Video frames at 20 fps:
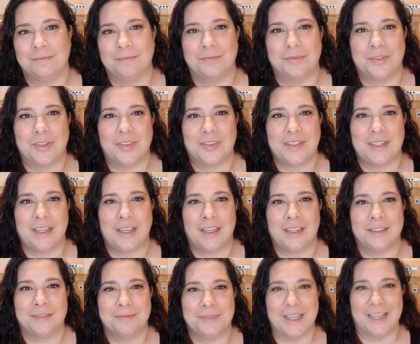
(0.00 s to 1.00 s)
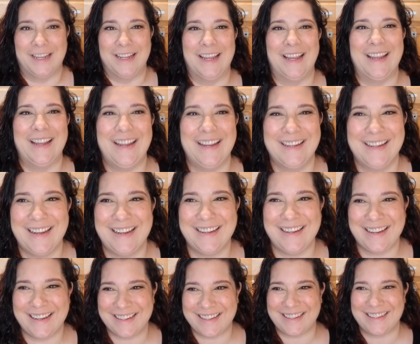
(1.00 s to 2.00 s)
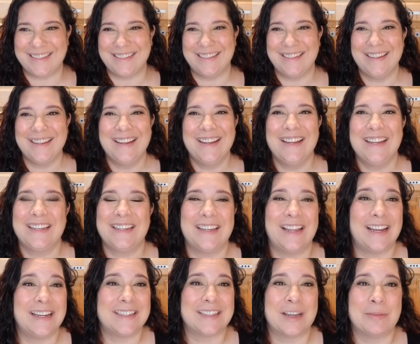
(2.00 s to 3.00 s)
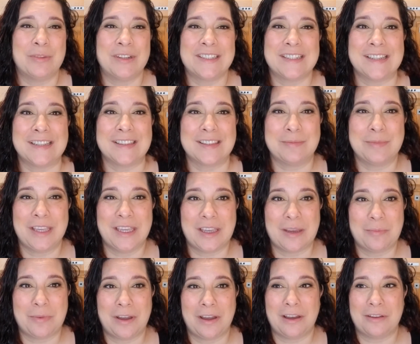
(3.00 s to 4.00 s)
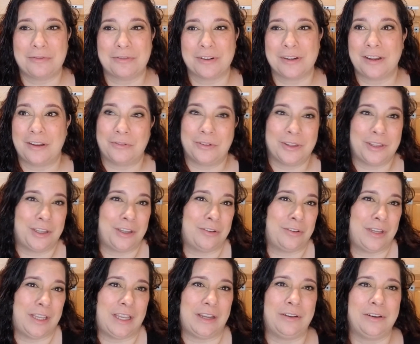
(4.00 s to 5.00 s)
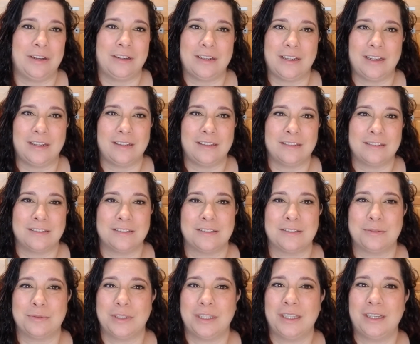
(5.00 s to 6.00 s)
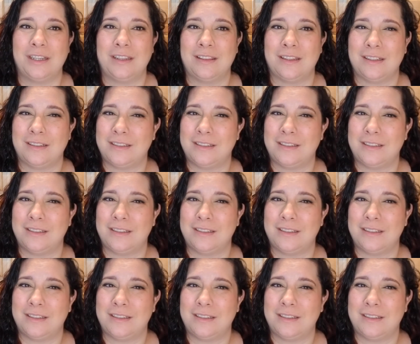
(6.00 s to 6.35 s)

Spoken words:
just day. And nighttime we take the makeup off. We're not really going out at night and doing anything